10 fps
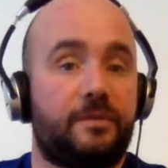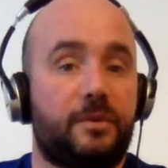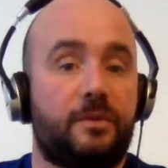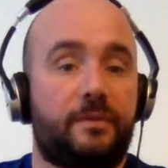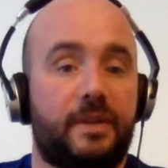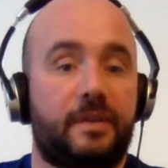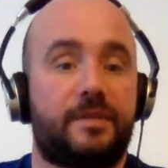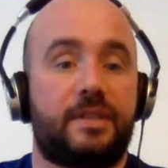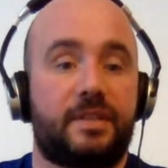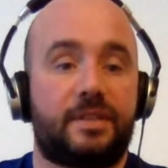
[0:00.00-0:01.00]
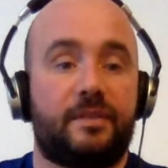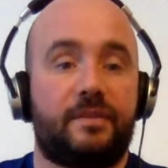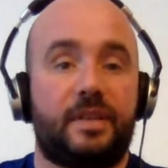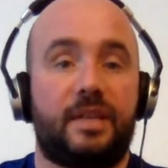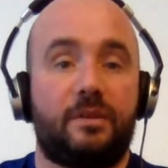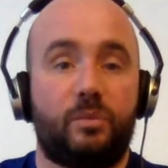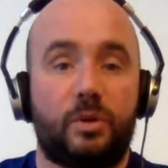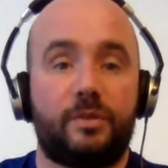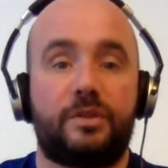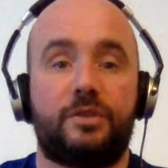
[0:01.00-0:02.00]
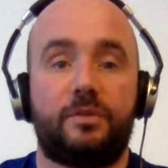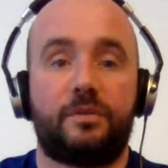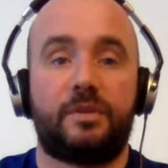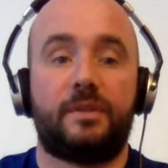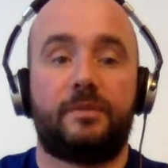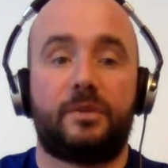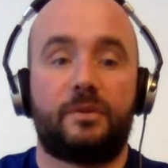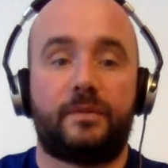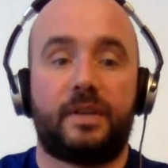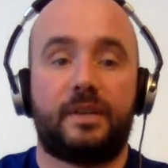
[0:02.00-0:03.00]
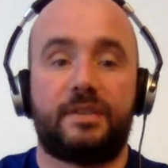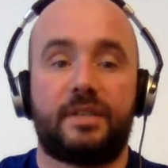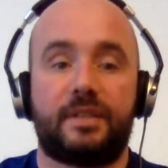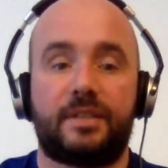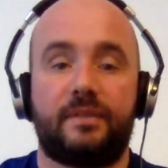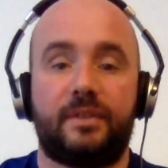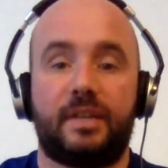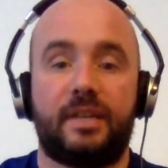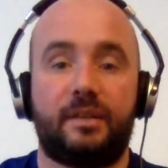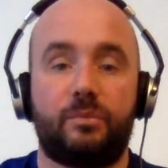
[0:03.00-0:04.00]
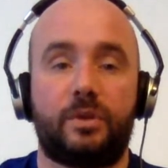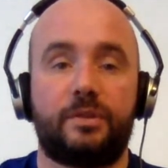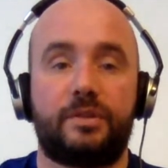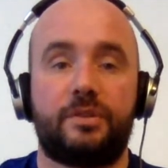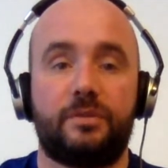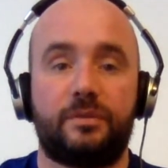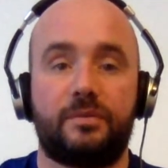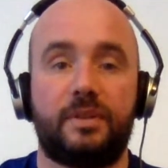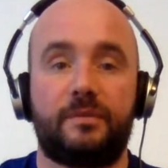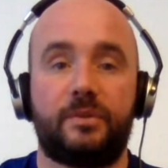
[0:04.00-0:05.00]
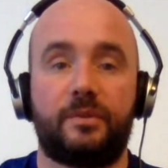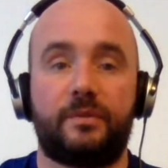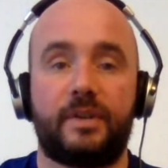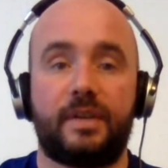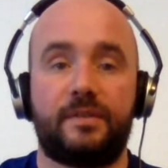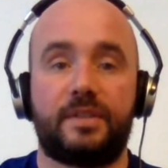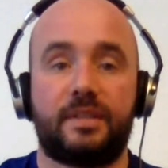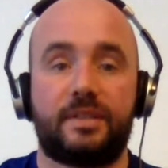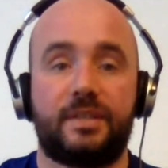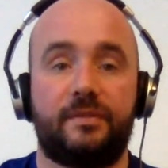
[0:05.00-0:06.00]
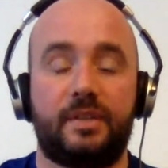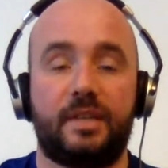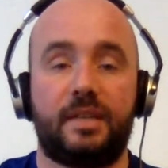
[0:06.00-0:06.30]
4, 5, 6, 7, 8. 1, 2, 3, 4, 5, 6, 7, 8. 1, 2, 3, 4, 5, 6, 7, 8.